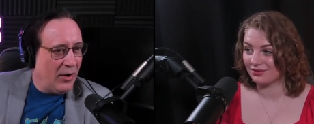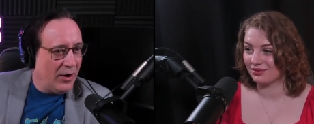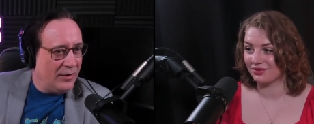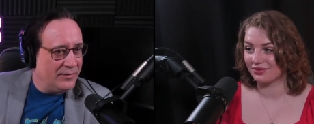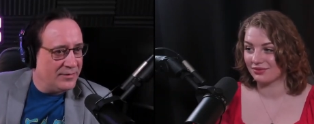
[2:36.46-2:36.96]

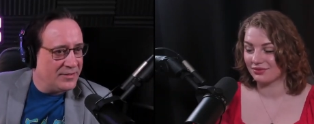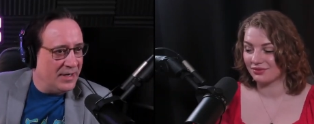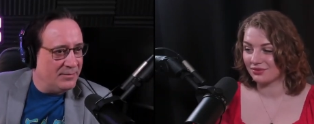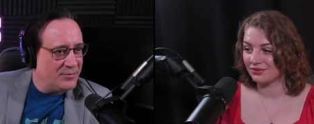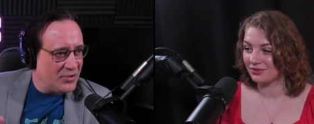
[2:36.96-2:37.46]
Speaker 1: are
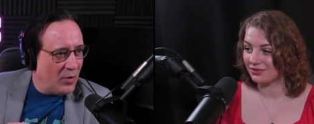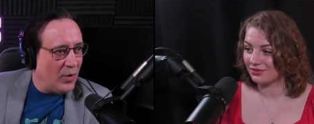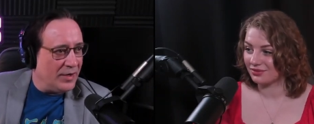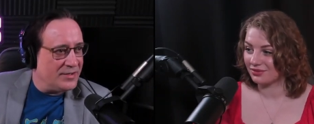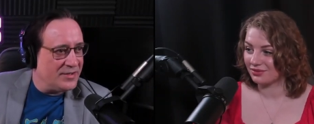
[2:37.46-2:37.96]
some
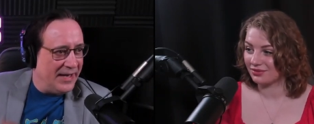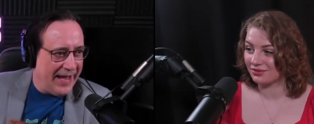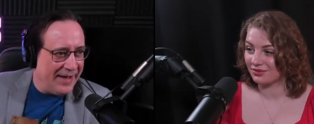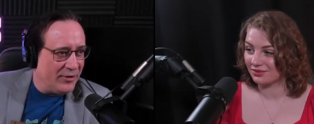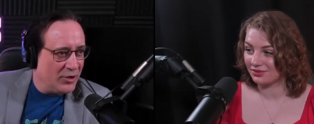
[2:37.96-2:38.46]
stores that
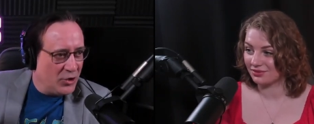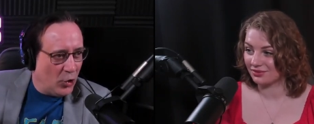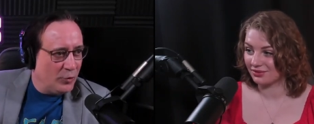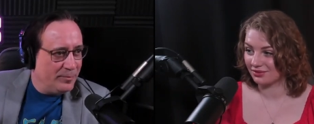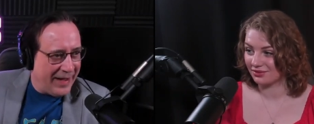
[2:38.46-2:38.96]
have a
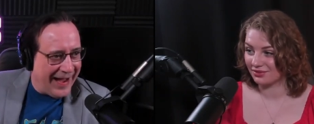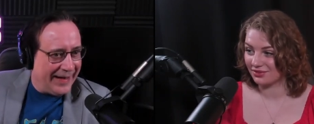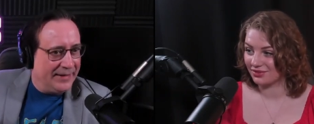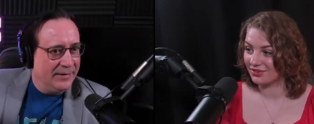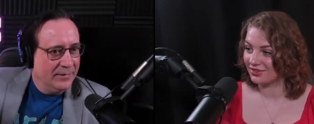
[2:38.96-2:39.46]

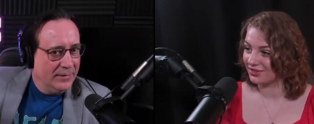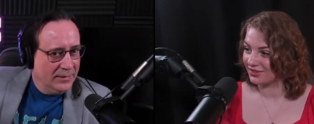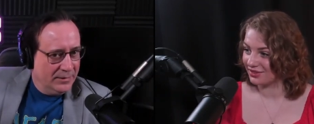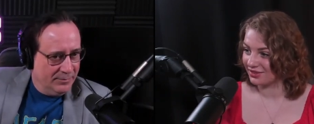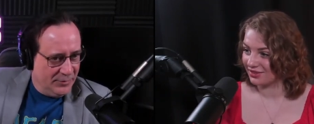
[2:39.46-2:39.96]
goldback
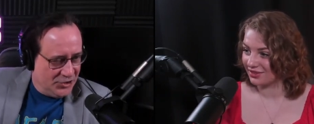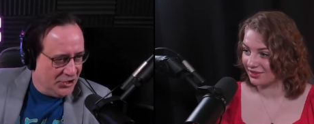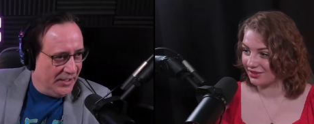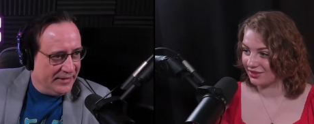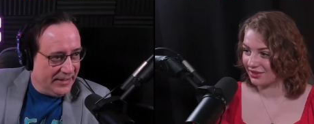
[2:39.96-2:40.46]

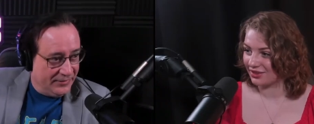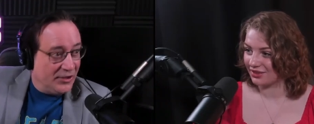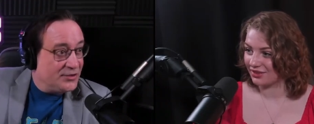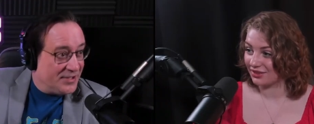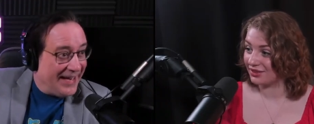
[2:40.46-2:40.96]
machine that
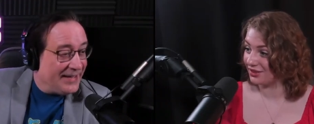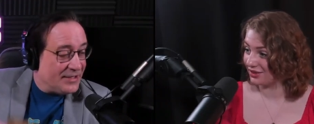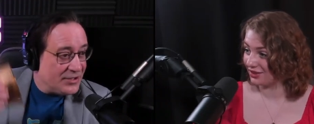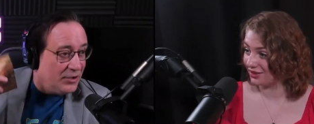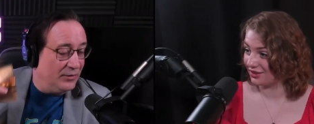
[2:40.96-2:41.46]
they'll take
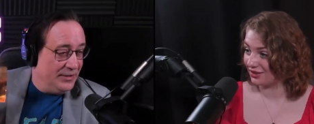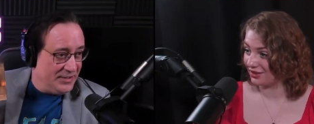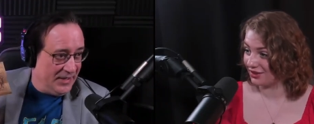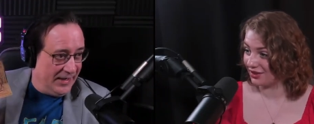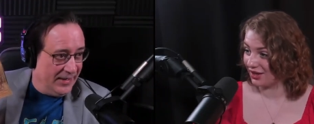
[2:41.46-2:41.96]
this
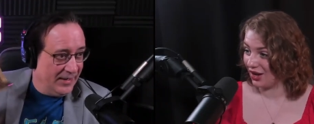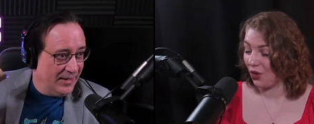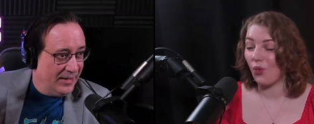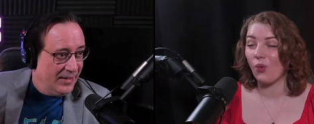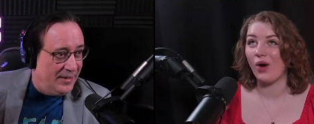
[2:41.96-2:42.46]
currency.
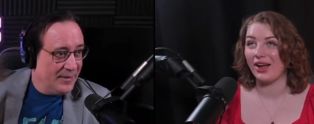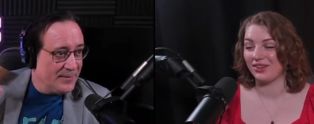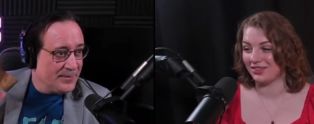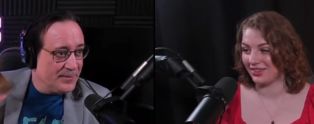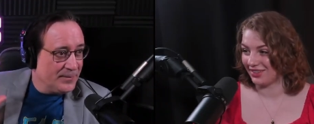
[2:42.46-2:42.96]

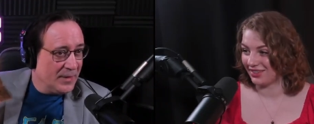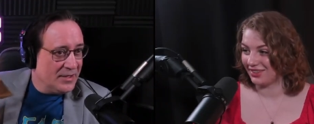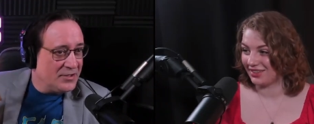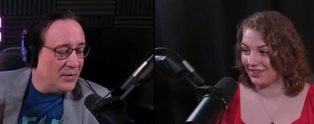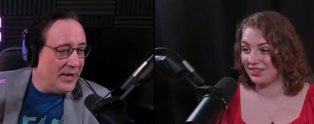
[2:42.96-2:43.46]
Speaker 2: Wild.
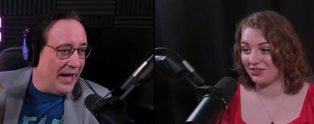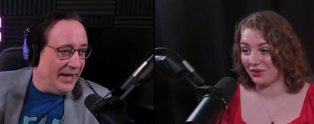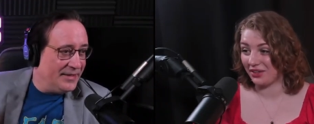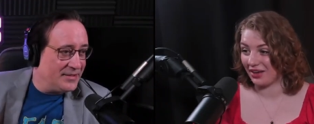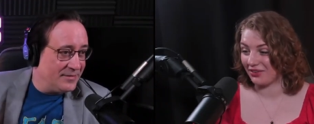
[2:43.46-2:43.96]
So That's yeah,
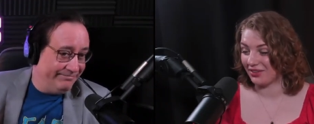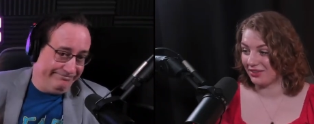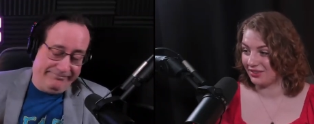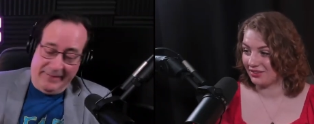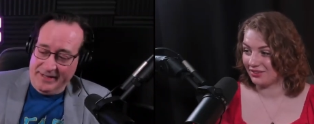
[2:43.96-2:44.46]
cool, it's, though
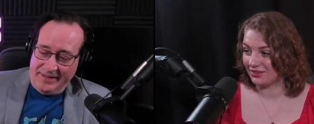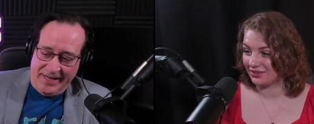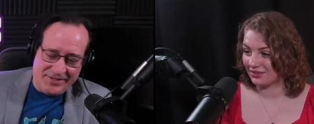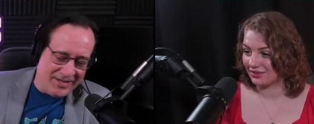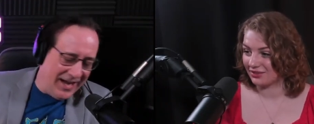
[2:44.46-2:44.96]
Speaker 1: it,
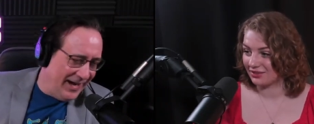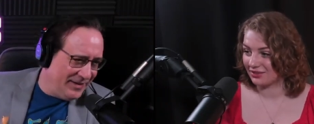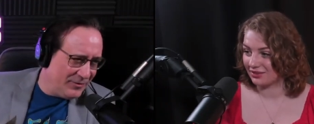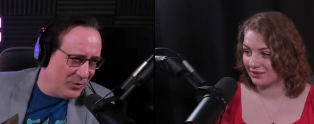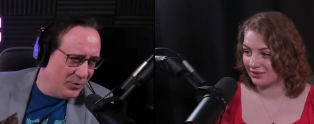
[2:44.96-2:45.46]
it's kind
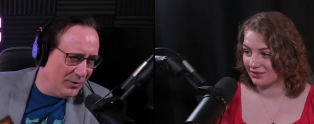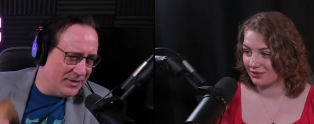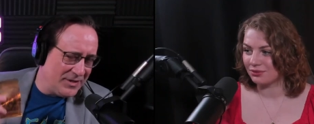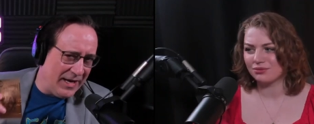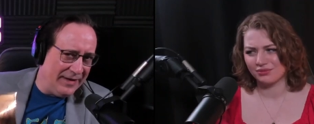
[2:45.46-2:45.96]
of cool.
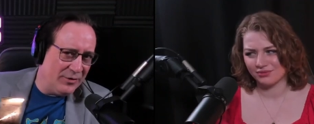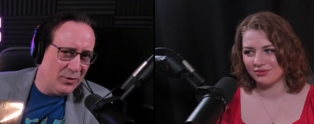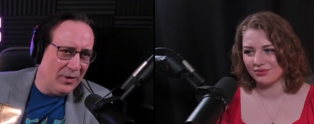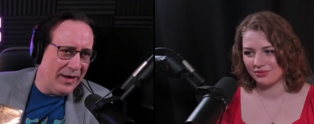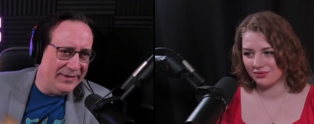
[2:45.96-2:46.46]
It's kind of a
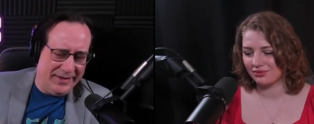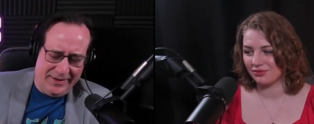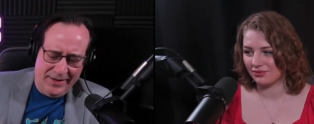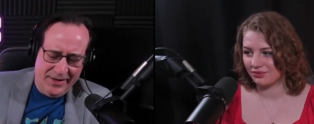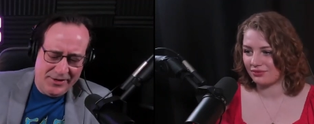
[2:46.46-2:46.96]
cool mm-hmm.
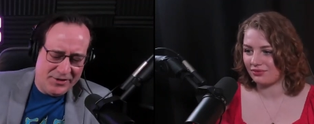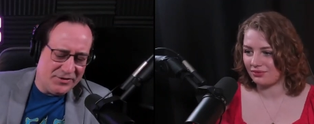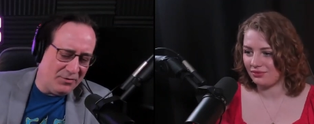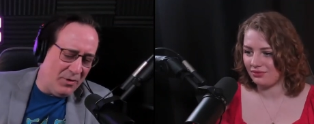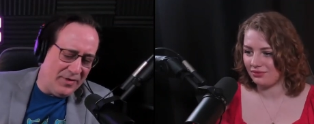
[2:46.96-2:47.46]
idea.
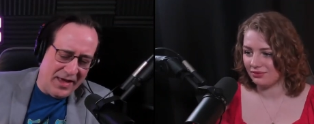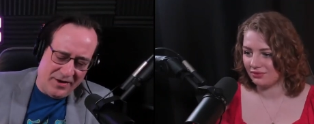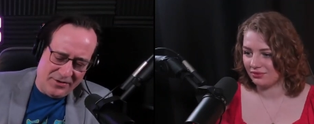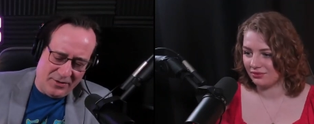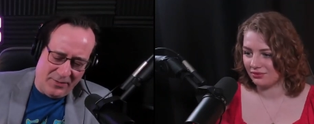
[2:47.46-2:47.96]
Just throwing that on your